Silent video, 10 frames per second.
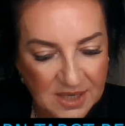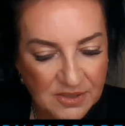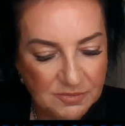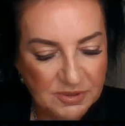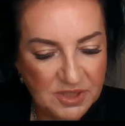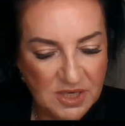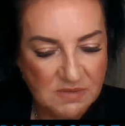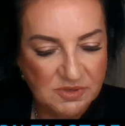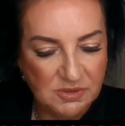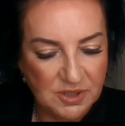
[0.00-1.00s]
This person
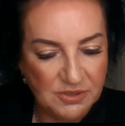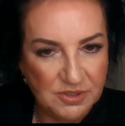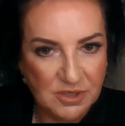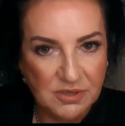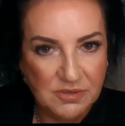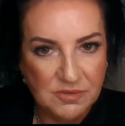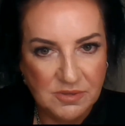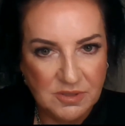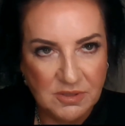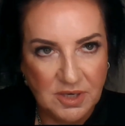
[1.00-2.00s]
keeps you on your
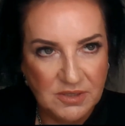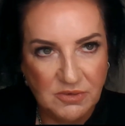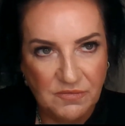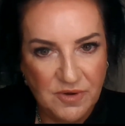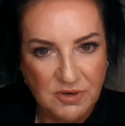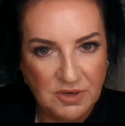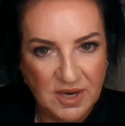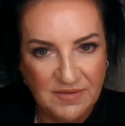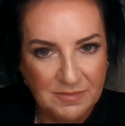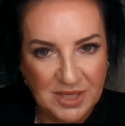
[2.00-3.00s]
toes. Okay, so if you
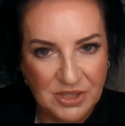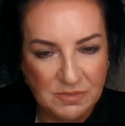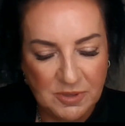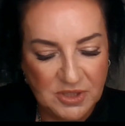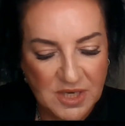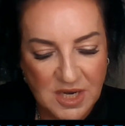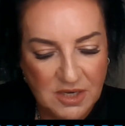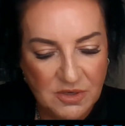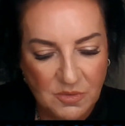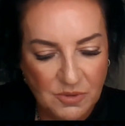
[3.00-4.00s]
haven't met this person
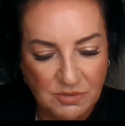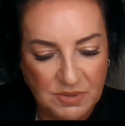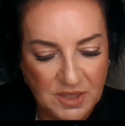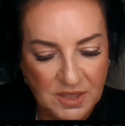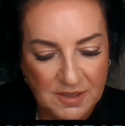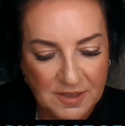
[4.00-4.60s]
yet, you will be.